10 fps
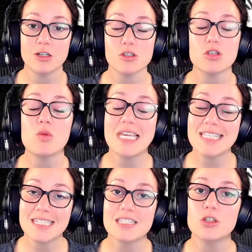so we can
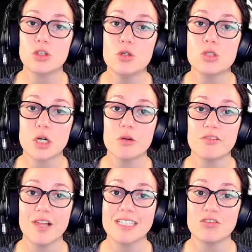still use our
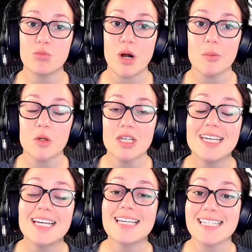reflexive property
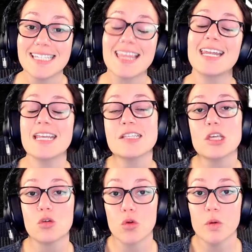to say that it's
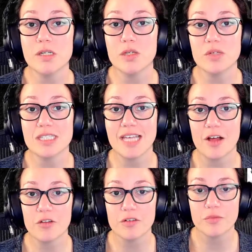congruent to itself.